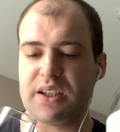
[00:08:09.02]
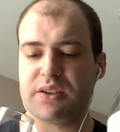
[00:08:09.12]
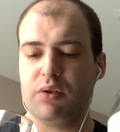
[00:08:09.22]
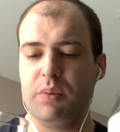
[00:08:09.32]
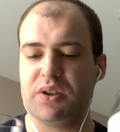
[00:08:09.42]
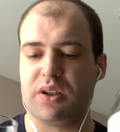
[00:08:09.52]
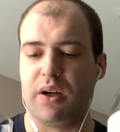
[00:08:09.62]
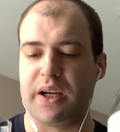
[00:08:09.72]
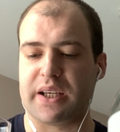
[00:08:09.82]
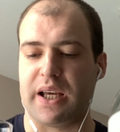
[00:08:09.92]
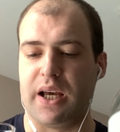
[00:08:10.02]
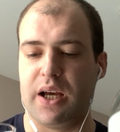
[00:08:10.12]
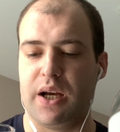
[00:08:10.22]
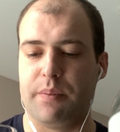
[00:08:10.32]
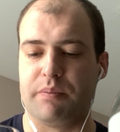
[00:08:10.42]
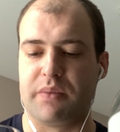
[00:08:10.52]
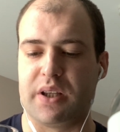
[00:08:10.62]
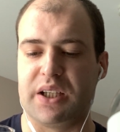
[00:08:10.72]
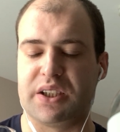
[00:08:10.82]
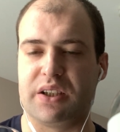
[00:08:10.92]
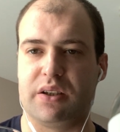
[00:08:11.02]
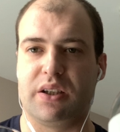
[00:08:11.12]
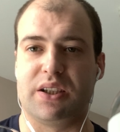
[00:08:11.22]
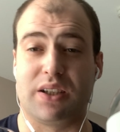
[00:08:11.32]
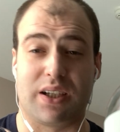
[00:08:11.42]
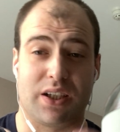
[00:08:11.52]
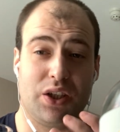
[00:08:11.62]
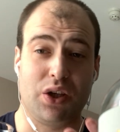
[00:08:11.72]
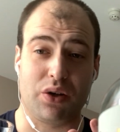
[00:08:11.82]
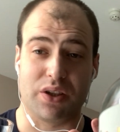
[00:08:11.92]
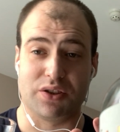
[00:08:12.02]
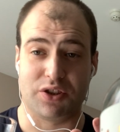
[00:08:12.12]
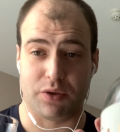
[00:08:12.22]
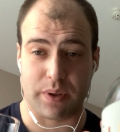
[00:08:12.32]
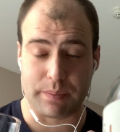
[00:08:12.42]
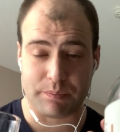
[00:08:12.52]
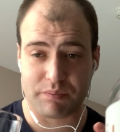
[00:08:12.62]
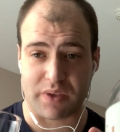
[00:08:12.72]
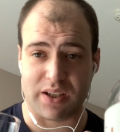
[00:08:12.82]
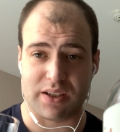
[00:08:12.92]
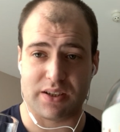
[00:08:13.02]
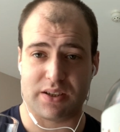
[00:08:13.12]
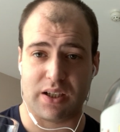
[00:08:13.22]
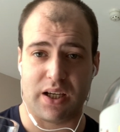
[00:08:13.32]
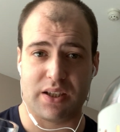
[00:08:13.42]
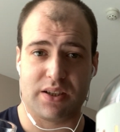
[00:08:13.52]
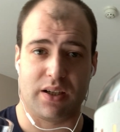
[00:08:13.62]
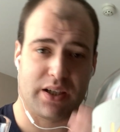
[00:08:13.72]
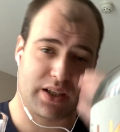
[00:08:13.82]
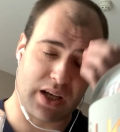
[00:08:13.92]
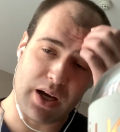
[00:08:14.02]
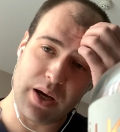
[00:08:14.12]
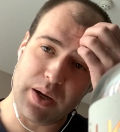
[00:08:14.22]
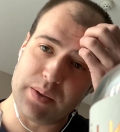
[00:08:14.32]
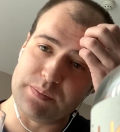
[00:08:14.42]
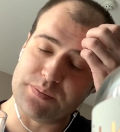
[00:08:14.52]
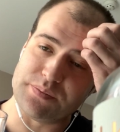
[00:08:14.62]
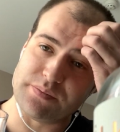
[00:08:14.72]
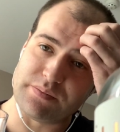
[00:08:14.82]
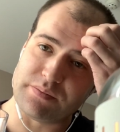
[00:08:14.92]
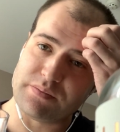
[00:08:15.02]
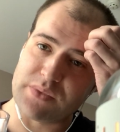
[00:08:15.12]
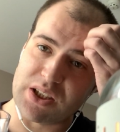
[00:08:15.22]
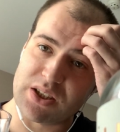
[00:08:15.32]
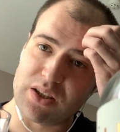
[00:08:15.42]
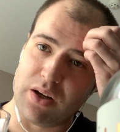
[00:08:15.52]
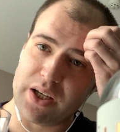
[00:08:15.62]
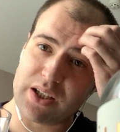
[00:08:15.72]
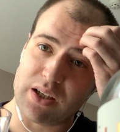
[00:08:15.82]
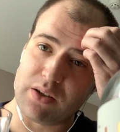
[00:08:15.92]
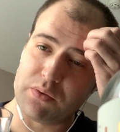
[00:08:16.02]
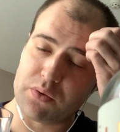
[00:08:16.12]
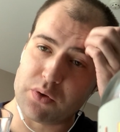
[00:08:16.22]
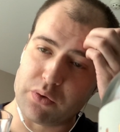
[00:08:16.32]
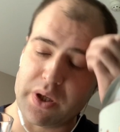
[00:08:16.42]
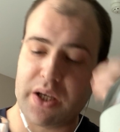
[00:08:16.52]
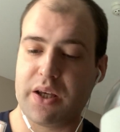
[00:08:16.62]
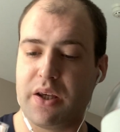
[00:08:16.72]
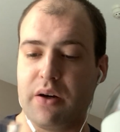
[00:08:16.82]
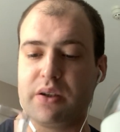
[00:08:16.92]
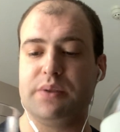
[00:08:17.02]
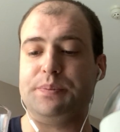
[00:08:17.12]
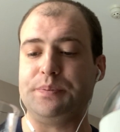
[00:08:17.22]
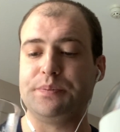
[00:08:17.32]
almost like there's like a yogurt to it. It's like a slight kind of Greek yogurt,